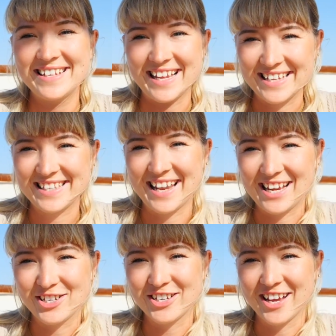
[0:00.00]

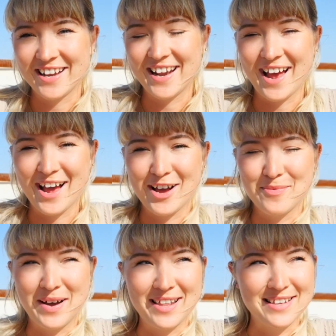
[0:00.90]
destination,
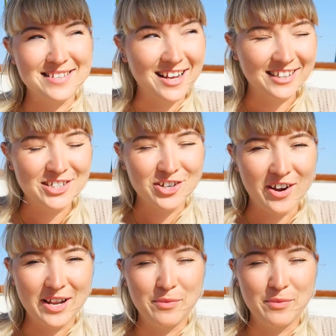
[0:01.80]
and the sun is shining.